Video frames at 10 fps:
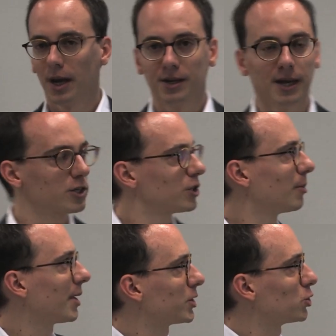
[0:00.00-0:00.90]
and he actually
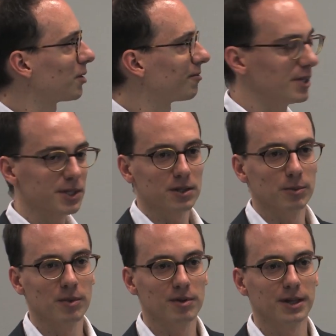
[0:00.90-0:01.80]
managed to convince
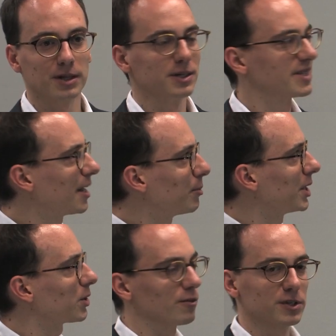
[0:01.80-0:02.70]
them that in a
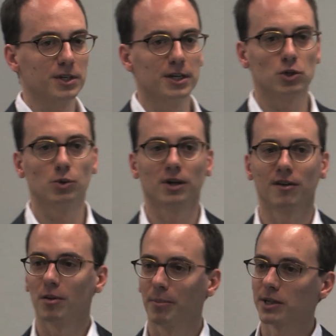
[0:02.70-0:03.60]
10-minute conversation you can
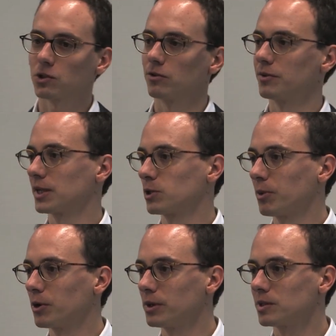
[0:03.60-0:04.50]
have the best service
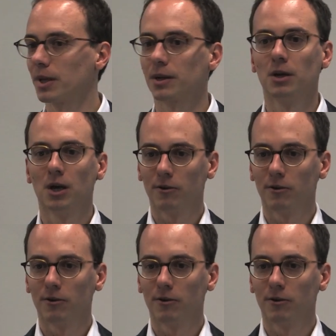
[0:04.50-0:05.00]
experience than